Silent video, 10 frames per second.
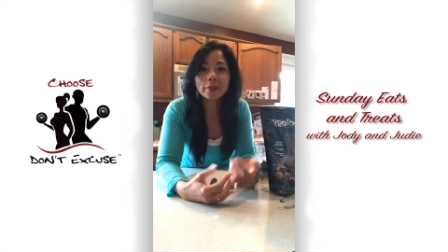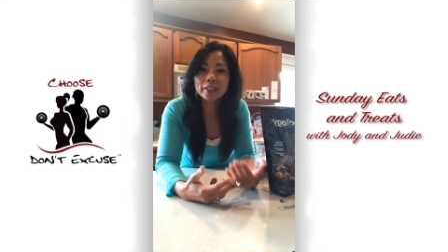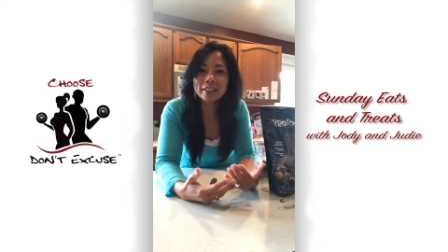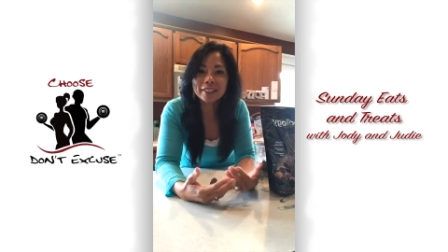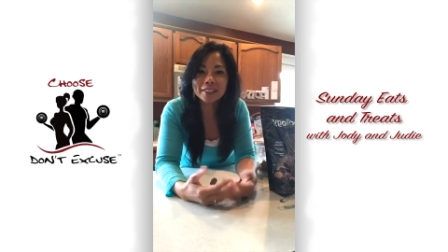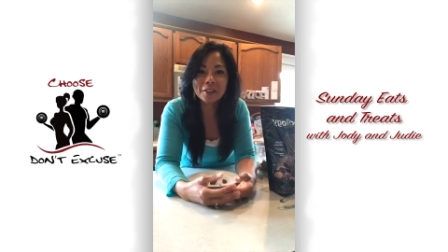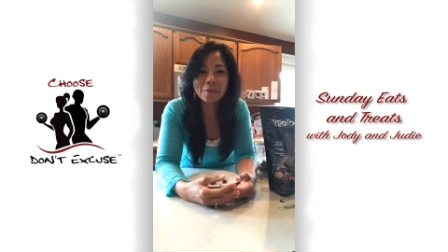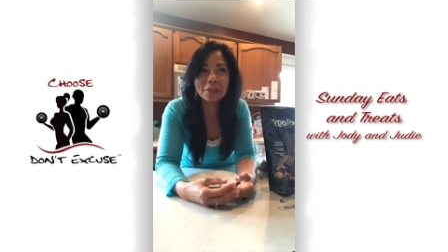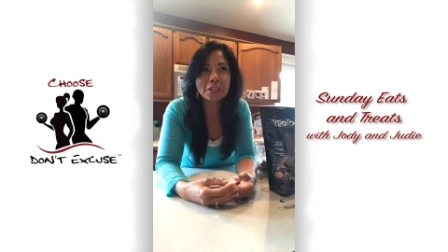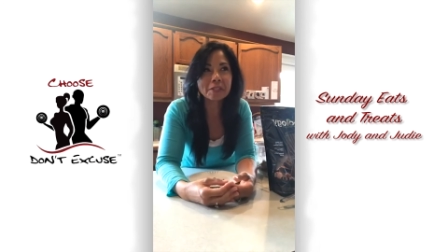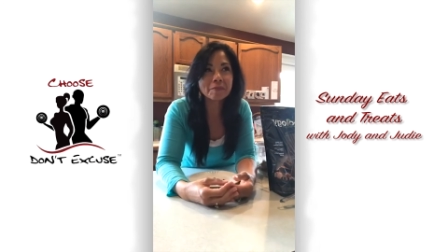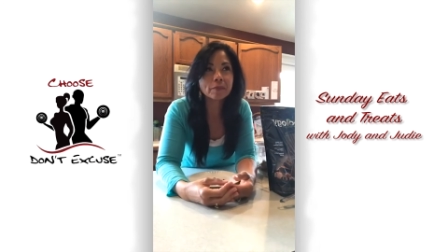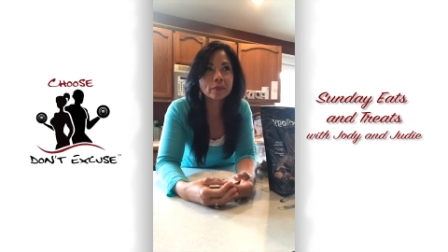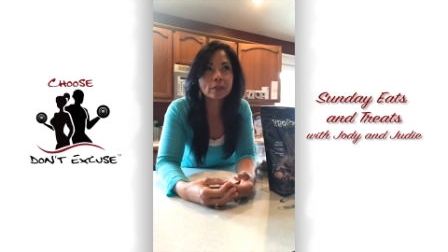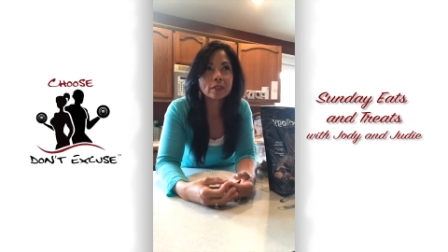But then I'm thinking,
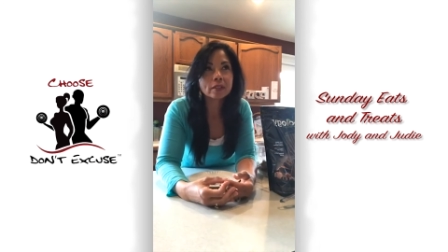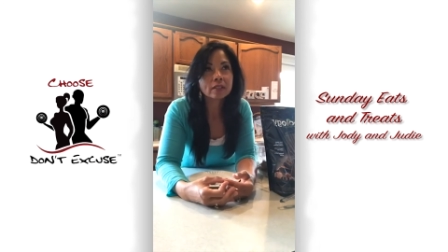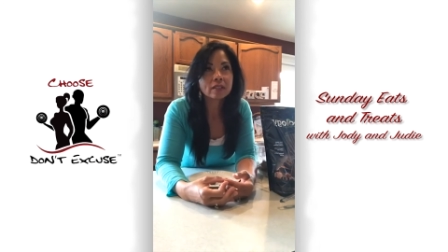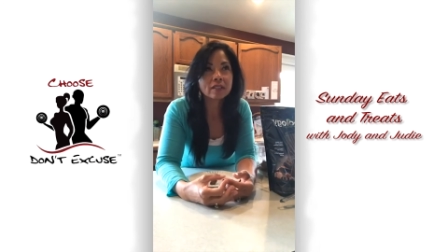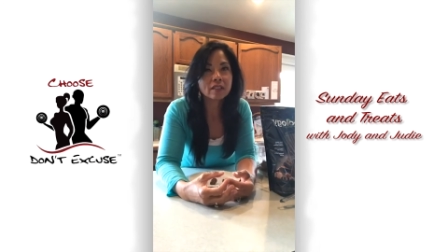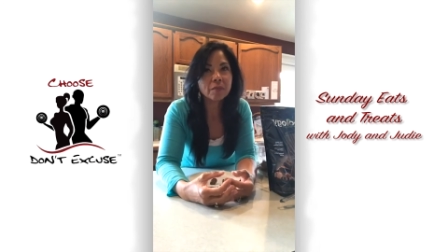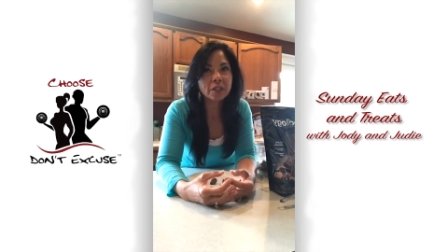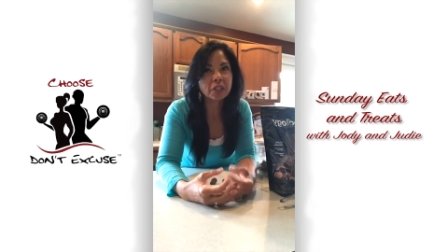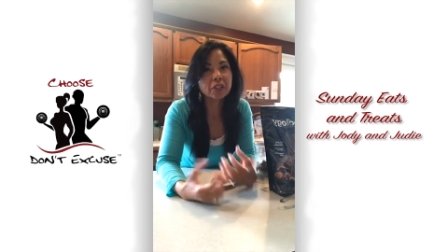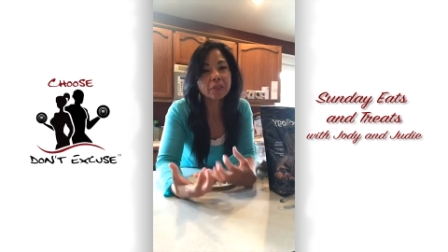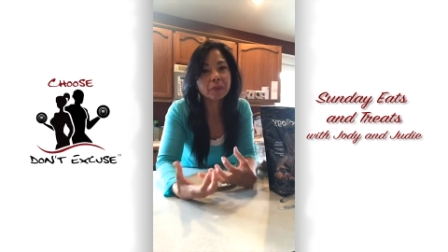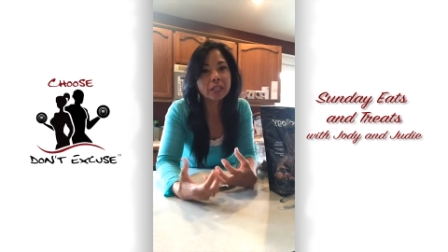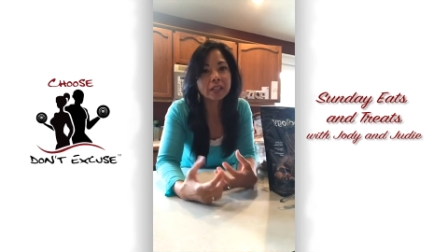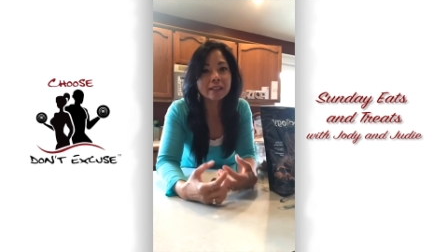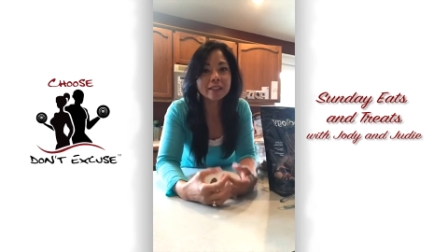I'm gonna hurry up and
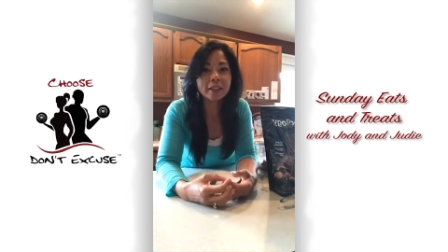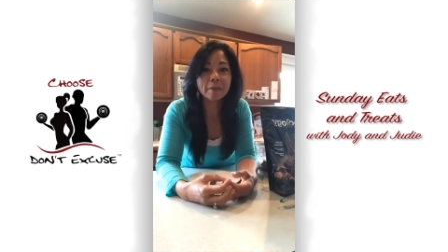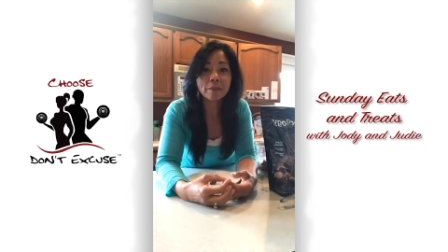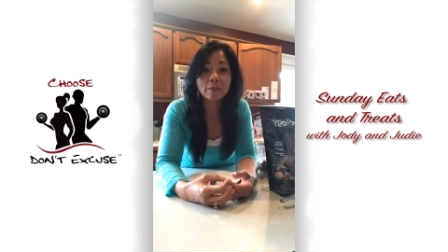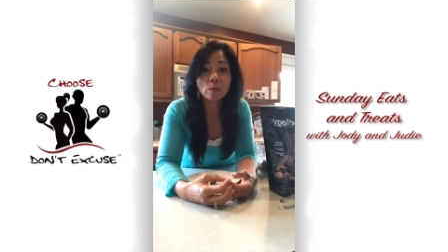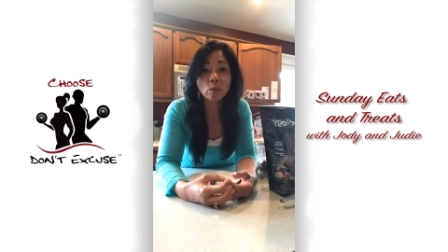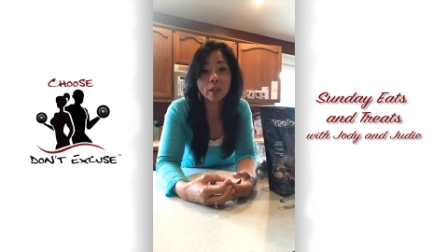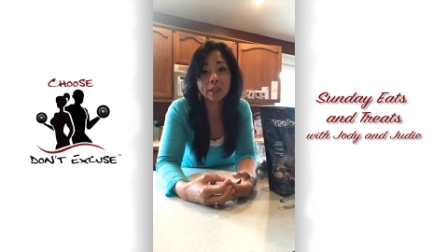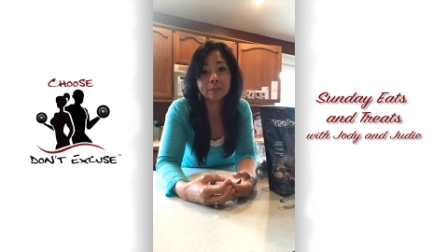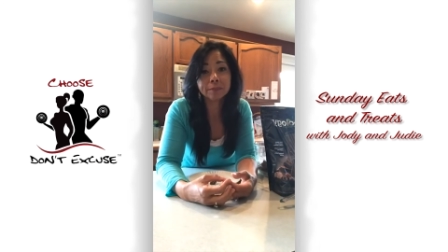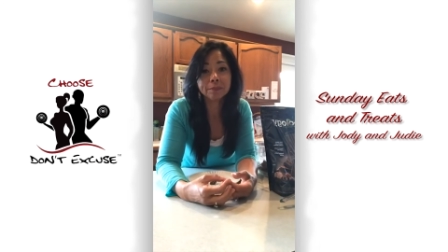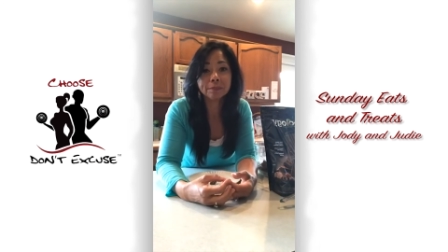get it on them. Well,